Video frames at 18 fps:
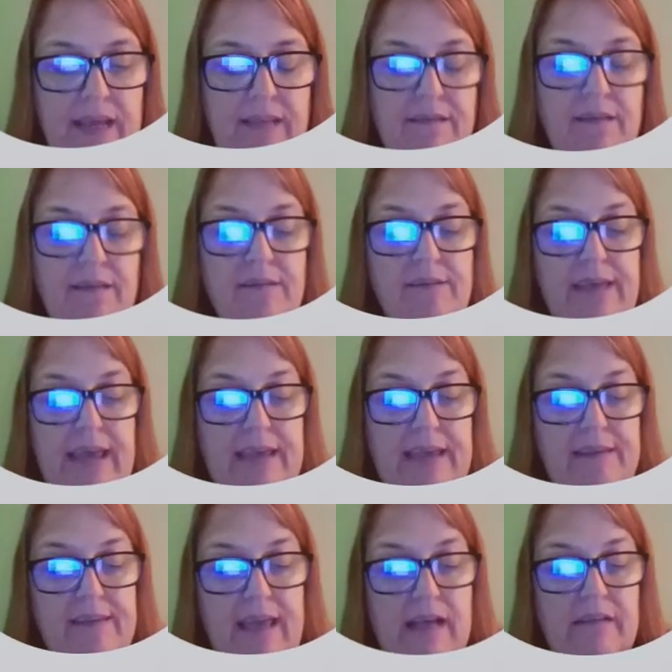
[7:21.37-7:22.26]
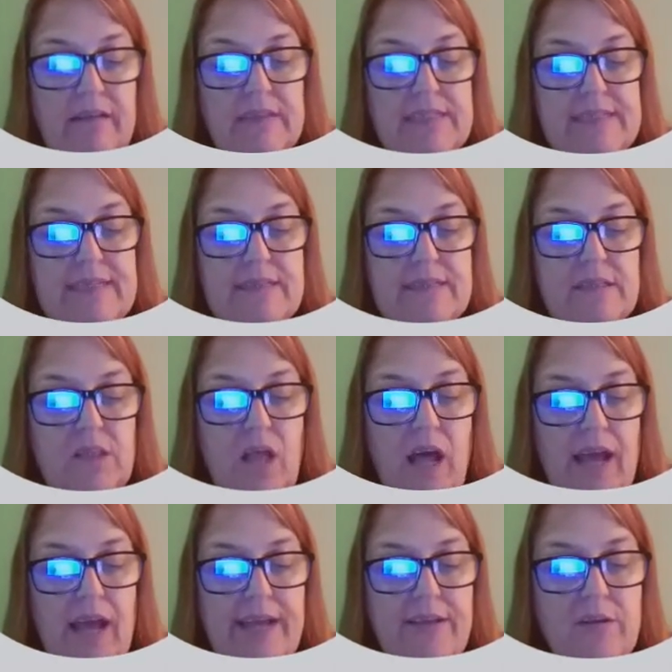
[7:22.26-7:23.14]
In this case, Alex has
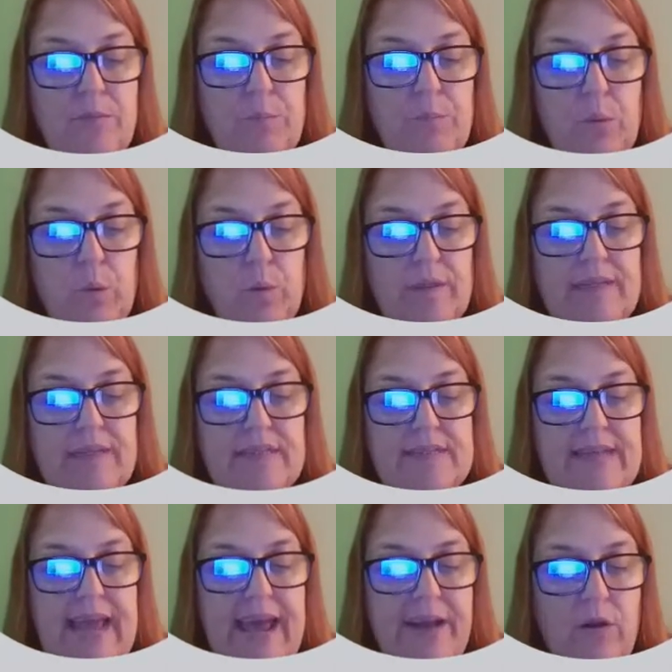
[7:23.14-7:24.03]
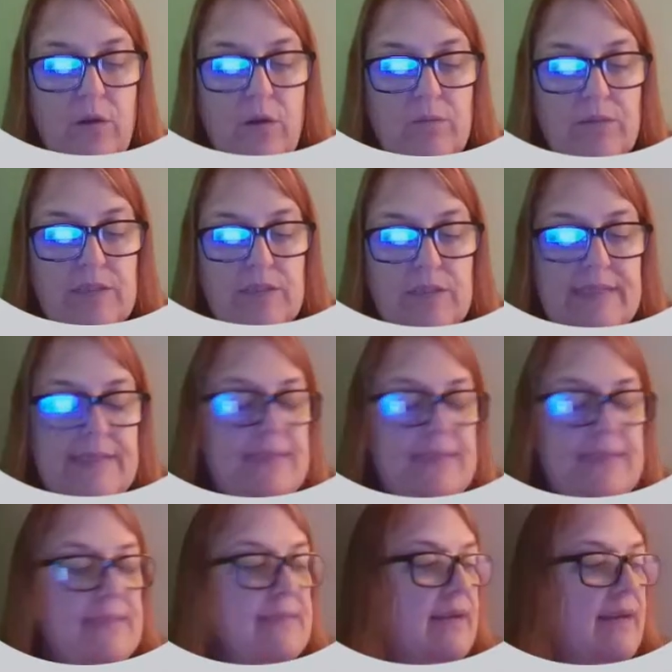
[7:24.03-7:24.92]
lied to pull his dad over to
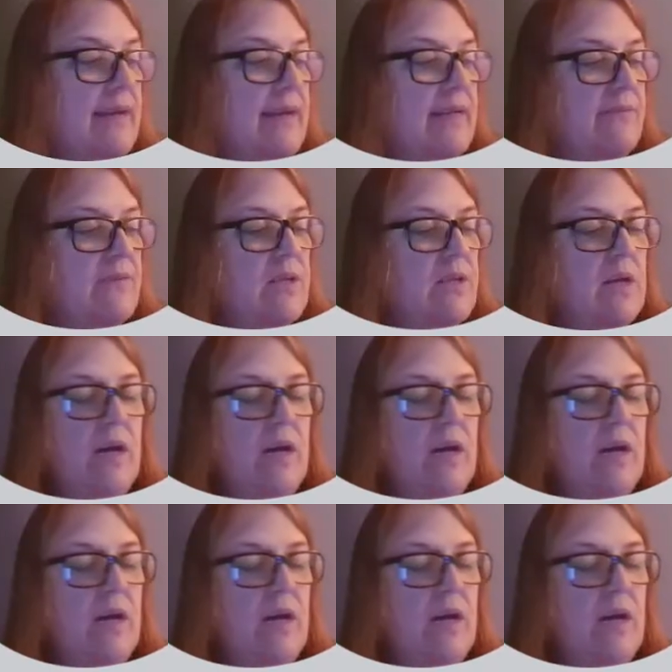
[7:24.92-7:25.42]
his side of the